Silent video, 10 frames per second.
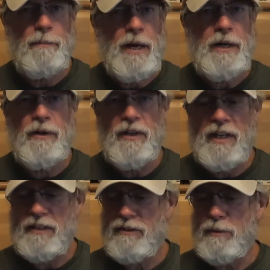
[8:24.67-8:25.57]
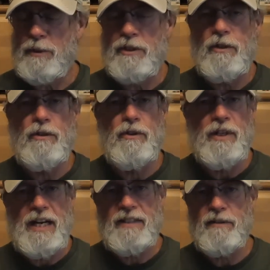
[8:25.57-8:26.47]
the battery lasts so much
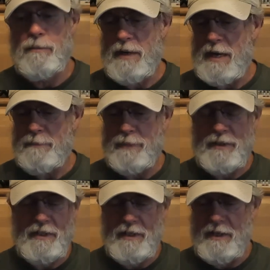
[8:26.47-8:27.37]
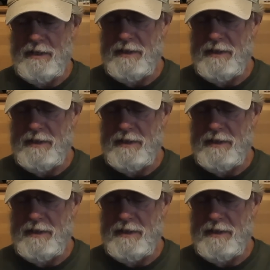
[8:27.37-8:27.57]
longer. It has a map. It